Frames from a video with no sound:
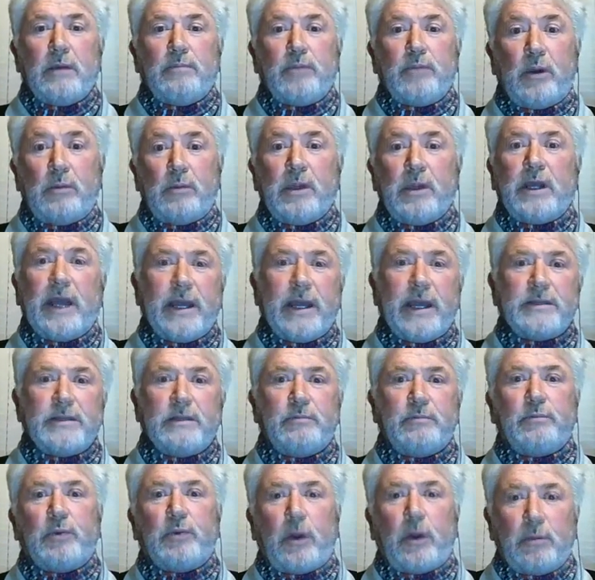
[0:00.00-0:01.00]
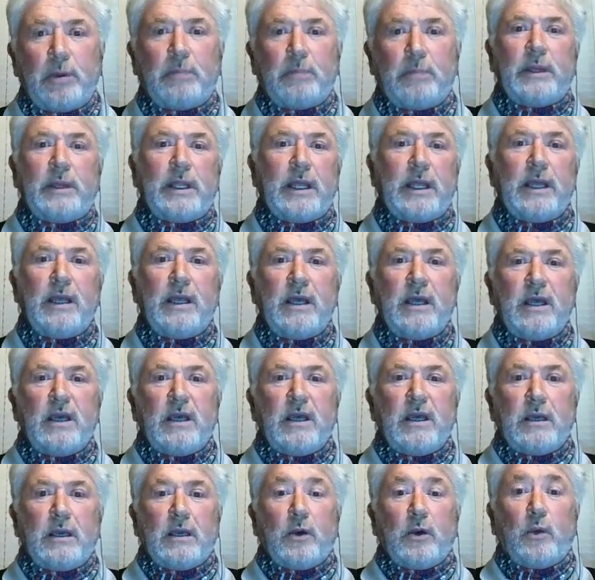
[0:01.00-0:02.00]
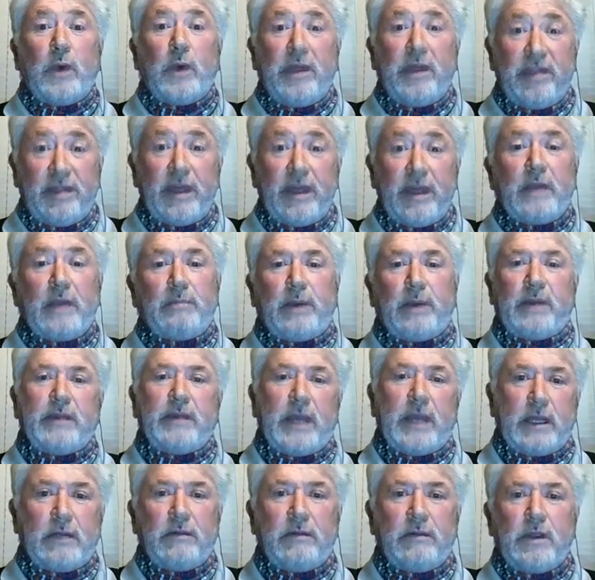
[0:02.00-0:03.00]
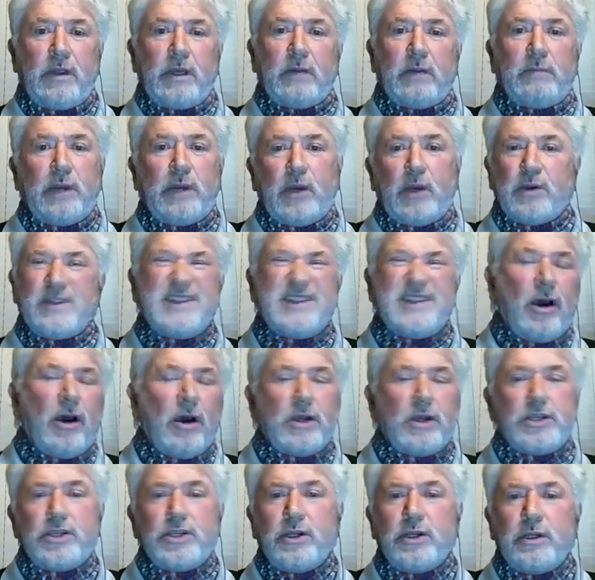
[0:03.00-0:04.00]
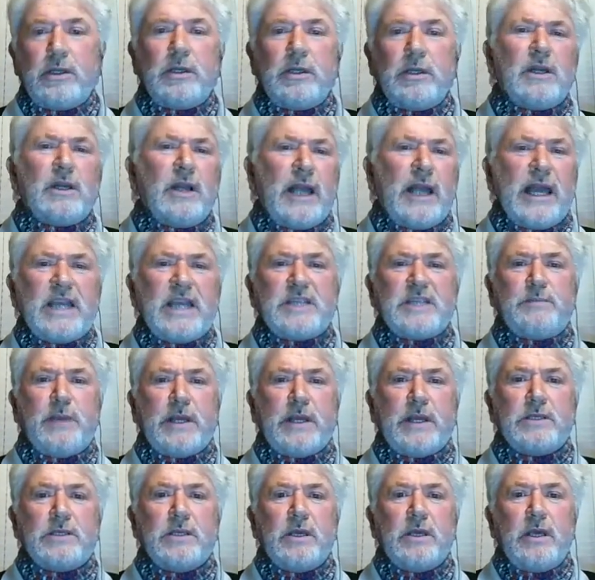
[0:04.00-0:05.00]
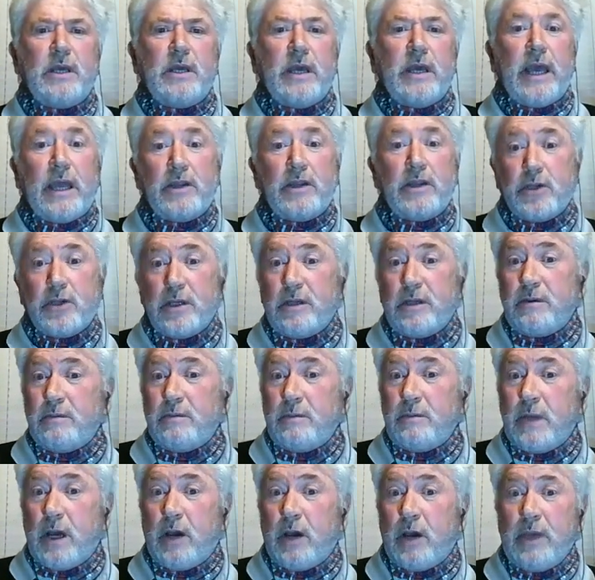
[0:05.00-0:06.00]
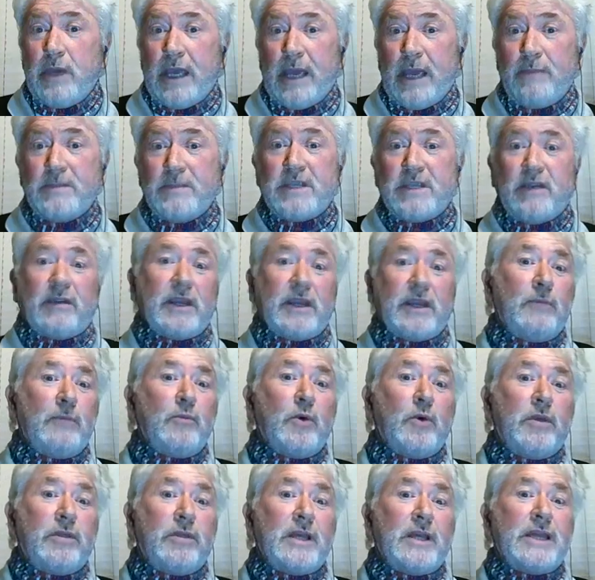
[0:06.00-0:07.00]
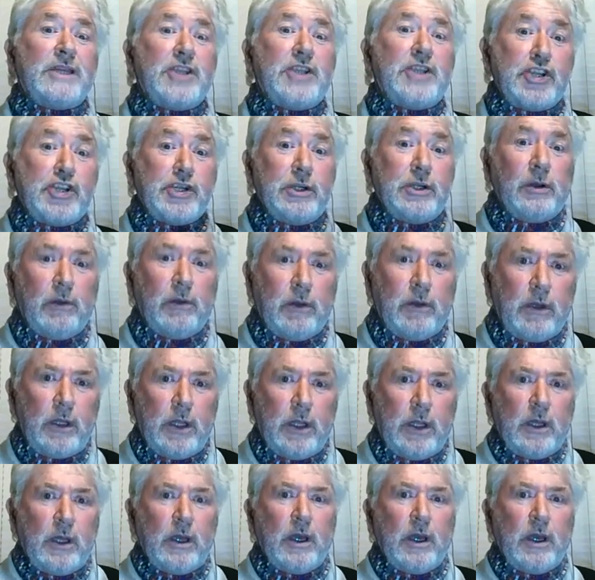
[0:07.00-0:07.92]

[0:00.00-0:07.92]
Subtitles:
promulgated probably, we think, by the end of the year, because there are certain little aspects, and certain OEMs have come with additional